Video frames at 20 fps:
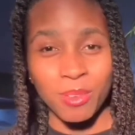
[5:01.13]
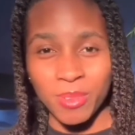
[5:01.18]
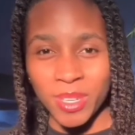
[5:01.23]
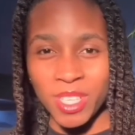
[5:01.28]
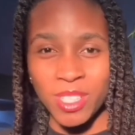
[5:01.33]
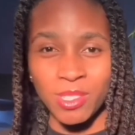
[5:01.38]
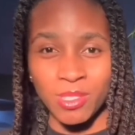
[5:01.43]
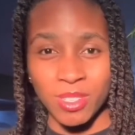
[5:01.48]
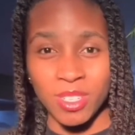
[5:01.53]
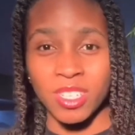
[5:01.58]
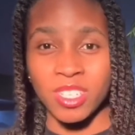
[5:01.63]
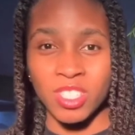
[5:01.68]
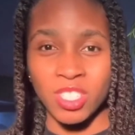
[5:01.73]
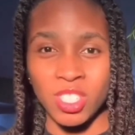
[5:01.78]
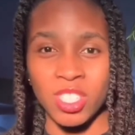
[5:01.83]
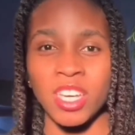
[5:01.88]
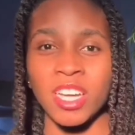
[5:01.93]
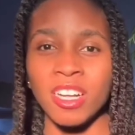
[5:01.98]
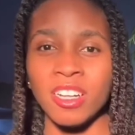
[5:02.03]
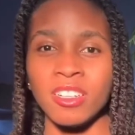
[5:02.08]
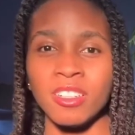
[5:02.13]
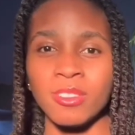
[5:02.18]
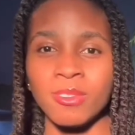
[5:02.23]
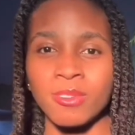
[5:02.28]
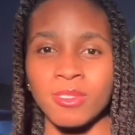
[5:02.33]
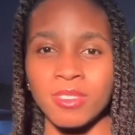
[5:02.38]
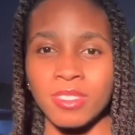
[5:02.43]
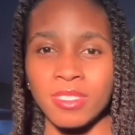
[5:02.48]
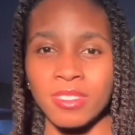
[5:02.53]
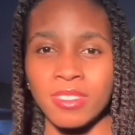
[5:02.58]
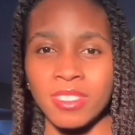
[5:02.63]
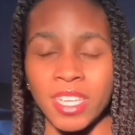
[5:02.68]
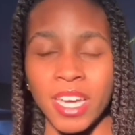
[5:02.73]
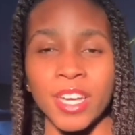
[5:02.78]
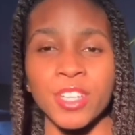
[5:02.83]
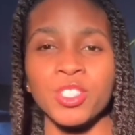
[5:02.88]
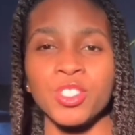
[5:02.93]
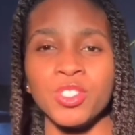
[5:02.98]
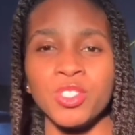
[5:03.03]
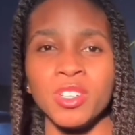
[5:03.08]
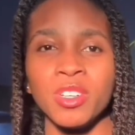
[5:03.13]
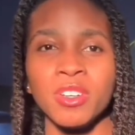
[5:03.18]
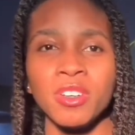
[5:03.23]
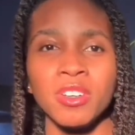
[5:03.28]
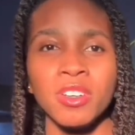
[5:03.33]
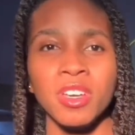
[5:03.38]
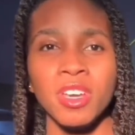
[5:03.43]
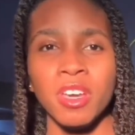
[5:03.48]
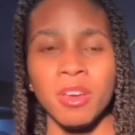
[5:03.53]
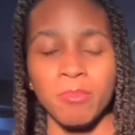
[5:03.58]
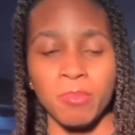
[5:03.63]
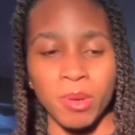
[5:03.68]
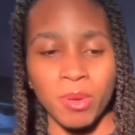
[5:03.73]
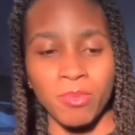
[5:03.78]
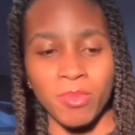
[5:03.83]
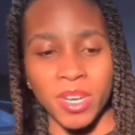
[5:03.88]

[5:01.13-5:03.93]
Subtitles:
sort of gel texture. But when